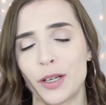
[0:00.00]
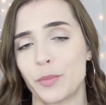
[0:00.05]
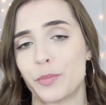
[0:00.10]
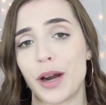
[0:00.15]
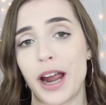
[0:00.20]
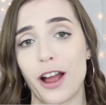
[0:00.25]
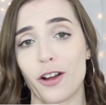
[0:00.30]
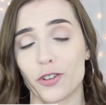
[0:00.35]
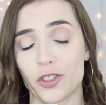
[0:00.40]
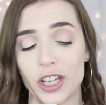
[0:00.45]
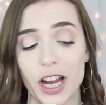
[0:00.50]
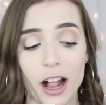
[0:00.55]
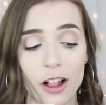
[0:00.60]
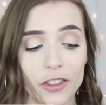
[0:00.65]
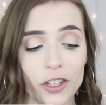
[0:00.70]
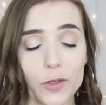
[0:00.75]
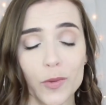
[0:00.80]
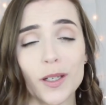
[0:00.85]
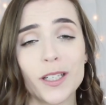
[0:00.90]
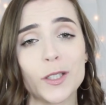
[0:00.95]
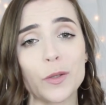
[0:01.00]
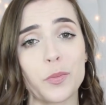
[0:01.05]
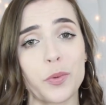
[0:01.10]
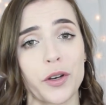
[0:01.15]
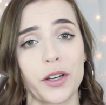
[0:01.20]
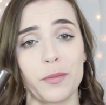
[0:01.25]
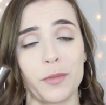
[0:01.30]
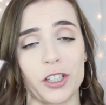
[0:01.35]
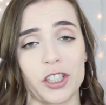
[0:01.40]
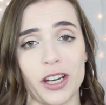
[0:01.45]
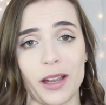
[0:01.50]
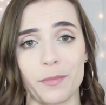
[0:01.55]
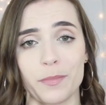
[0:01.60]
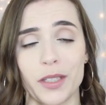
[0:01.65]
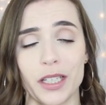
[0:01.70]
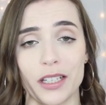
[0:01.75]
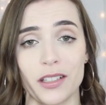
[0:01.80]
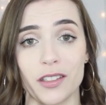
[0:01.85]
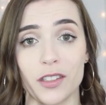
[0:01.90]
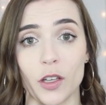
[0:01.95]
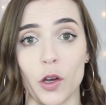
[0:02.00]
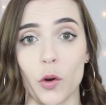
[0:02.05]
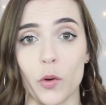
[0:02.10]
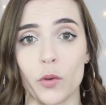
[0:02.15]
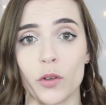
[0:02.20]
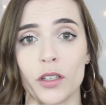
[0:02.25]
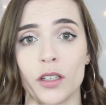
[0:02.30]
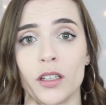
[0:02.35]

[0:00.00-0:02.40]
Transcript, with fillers: brow gel. This one is pretty much empty, so